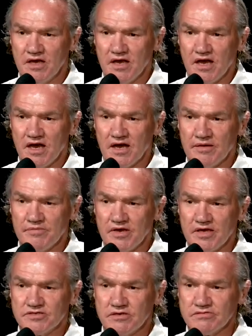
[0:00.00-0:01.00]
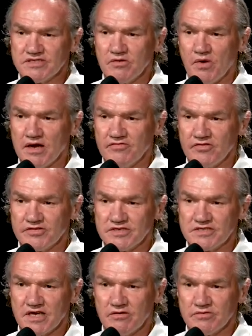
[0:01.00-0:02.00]
Um, it's also wonderful
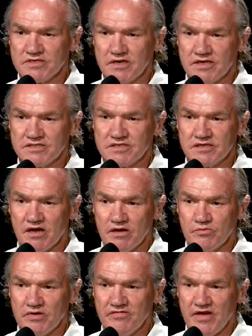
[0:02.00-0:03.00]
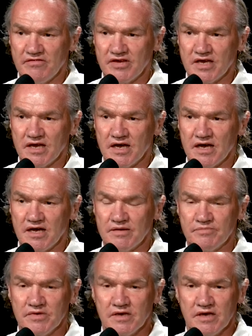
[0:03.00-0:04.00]
this coincides tonight with having
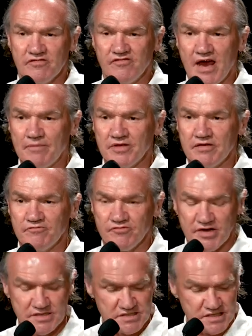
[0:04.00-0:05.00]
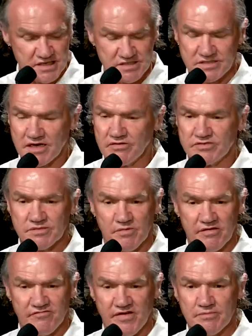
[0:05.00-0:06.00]
um, family and friends here, so to
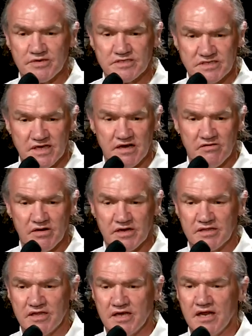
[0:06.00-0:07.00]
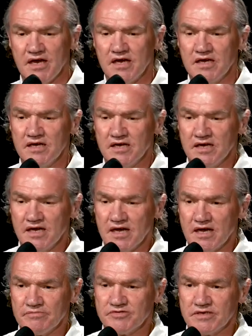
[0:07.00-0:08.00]
my family, Sarah and Nina,
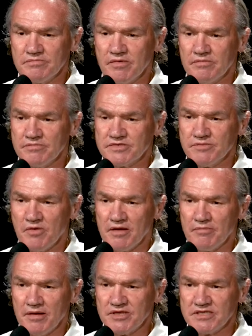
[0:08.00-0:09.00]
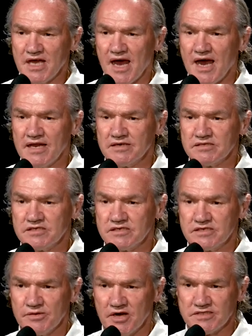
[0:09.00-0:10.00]
Um, to, my, to my mum and dad, and to,
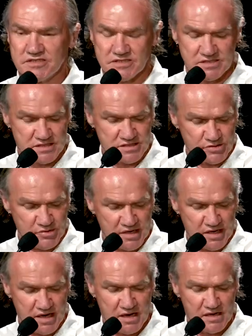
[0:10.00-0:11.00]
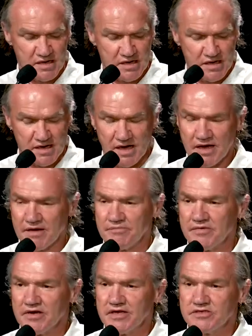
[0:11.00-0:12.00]
to my sisters who are here.
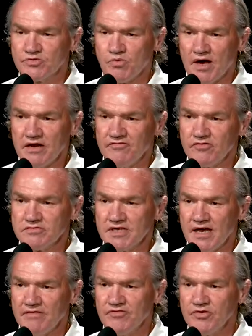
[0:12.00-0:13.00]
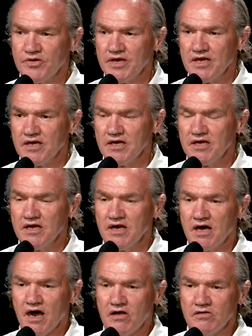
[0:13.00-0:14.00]
Um, it's wonderful to have you here.
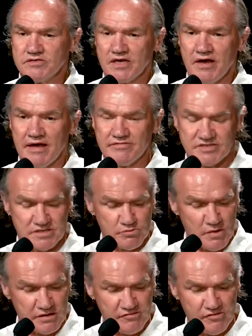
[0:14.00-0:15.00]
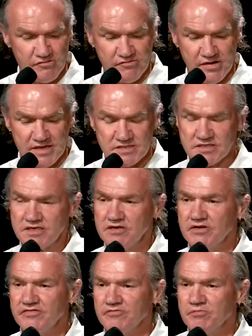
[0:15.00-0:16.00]
I also have some wonderful friends
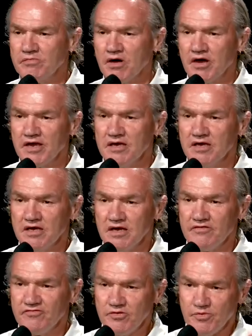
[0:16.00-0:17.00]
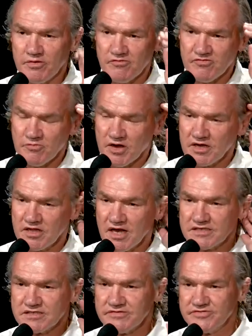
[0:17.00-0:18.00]
here. Even my, a few people from my
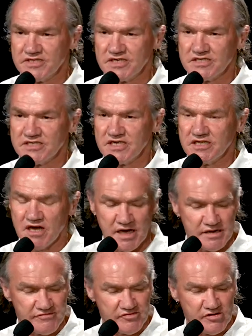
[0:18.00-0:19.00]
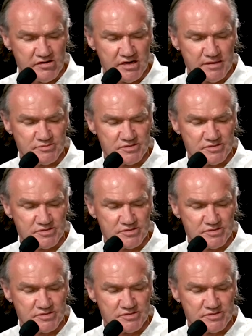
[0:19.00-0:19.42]
class of sixty-nine have turned up.